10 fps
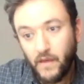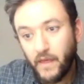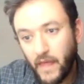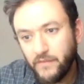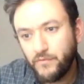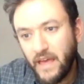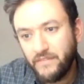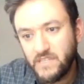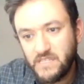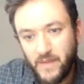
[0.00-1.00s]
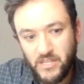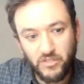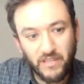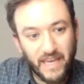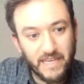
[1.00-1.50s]
If we have the special
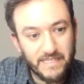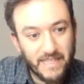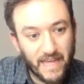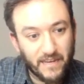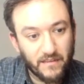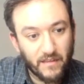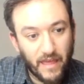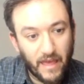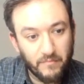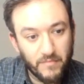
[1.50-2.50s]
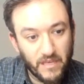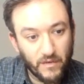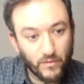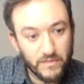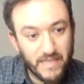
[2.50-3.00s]
case that m
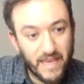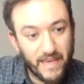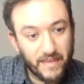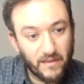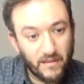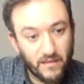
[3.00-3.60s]
equals n,